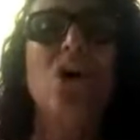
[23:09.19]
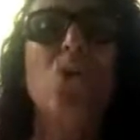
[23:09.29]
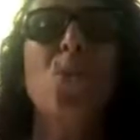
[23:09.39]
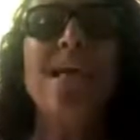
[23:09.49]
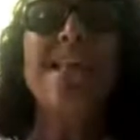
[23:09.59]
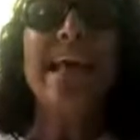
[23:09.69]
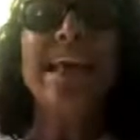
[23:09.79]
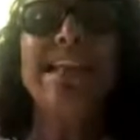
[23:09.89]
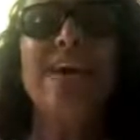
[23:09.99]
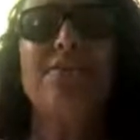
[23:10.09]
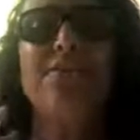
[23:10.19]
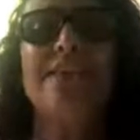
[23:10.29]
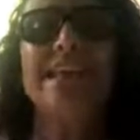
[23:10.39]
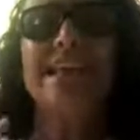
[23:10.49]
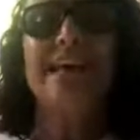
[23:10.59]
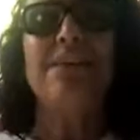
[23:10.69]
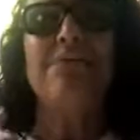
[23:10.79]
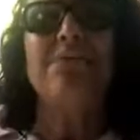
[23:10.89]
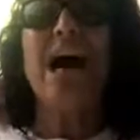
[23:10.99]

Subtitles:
We think that physical, we